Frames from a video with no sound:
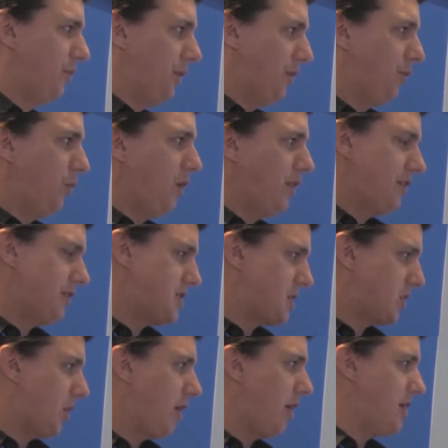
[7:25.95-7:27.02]
where one of the
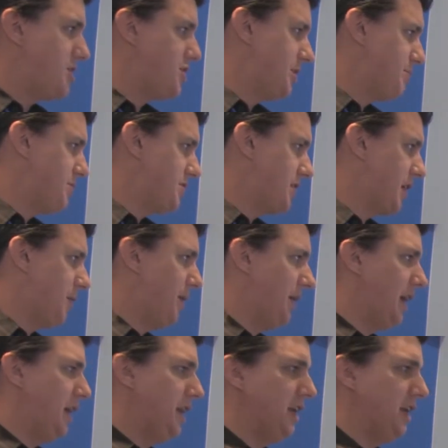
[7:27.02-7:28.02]
Sakaran ships is coming in,